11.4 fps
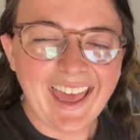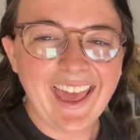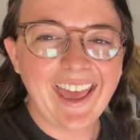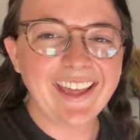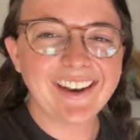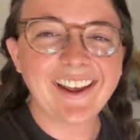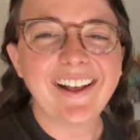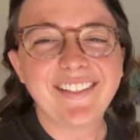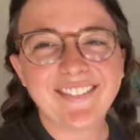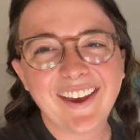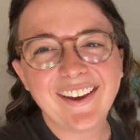And
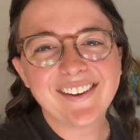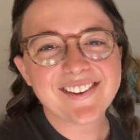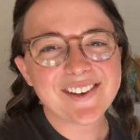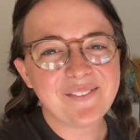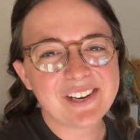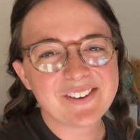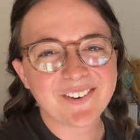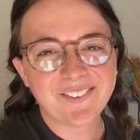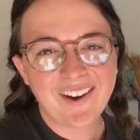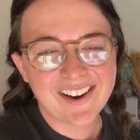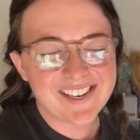thank you so much for
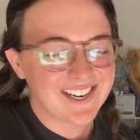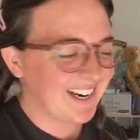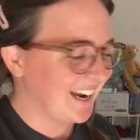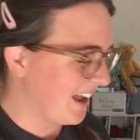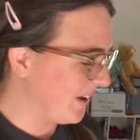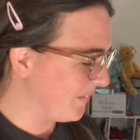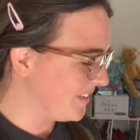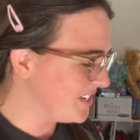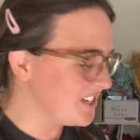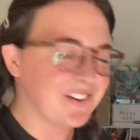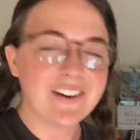watching. I hope
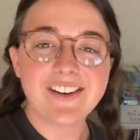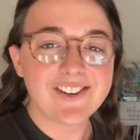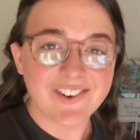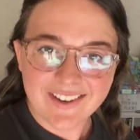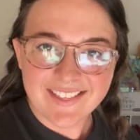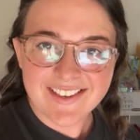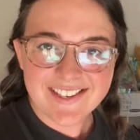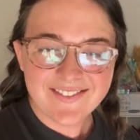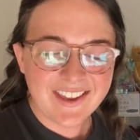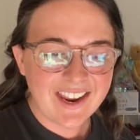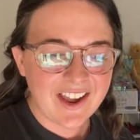that you enjoyed this
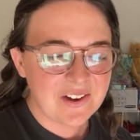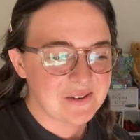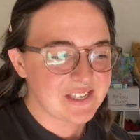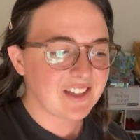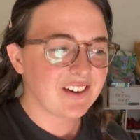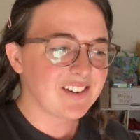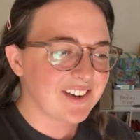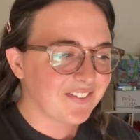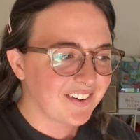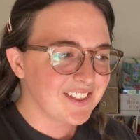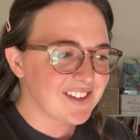video. It was a little
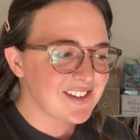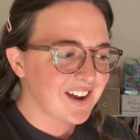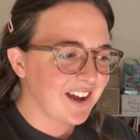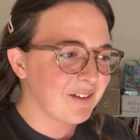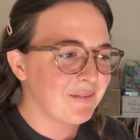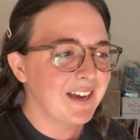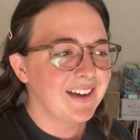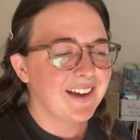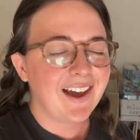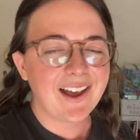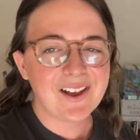different this time,
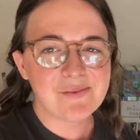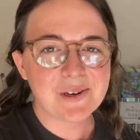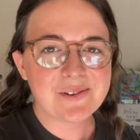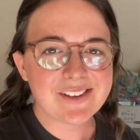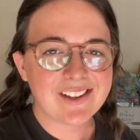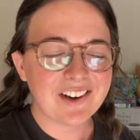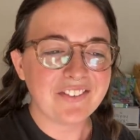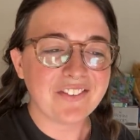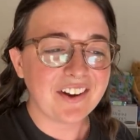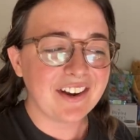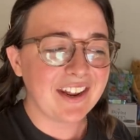uh, but it was a lot of
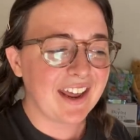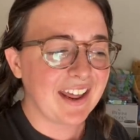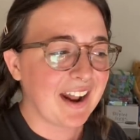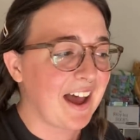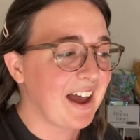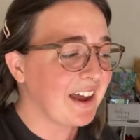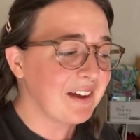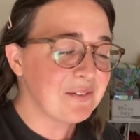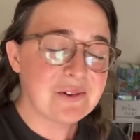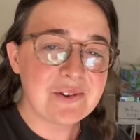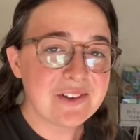fun and I
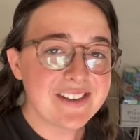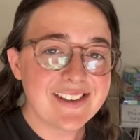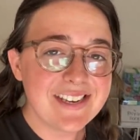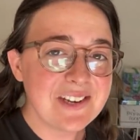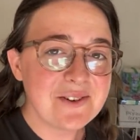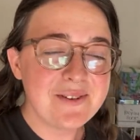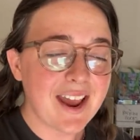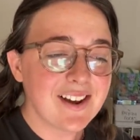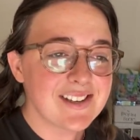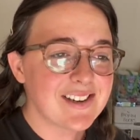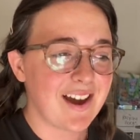will see you
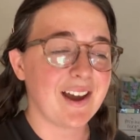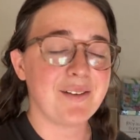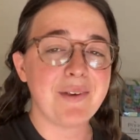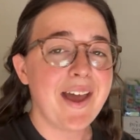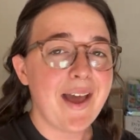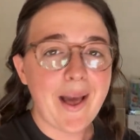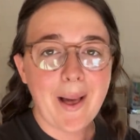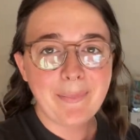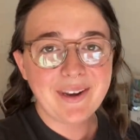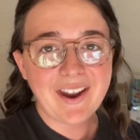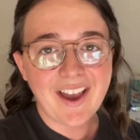next time.
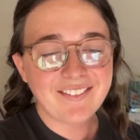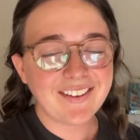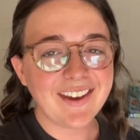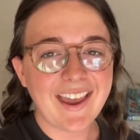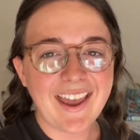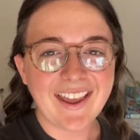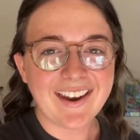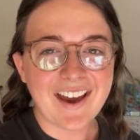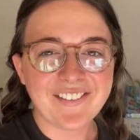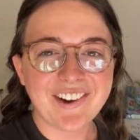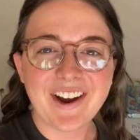Happy diving and
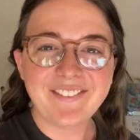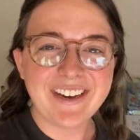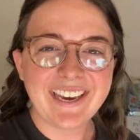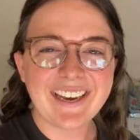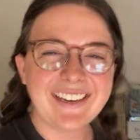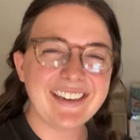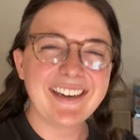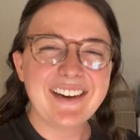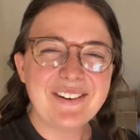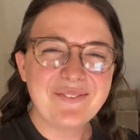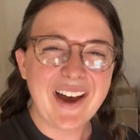have a great weekend.
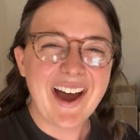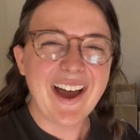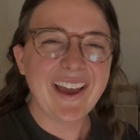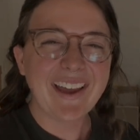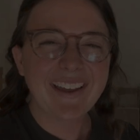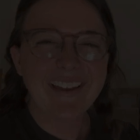Bye.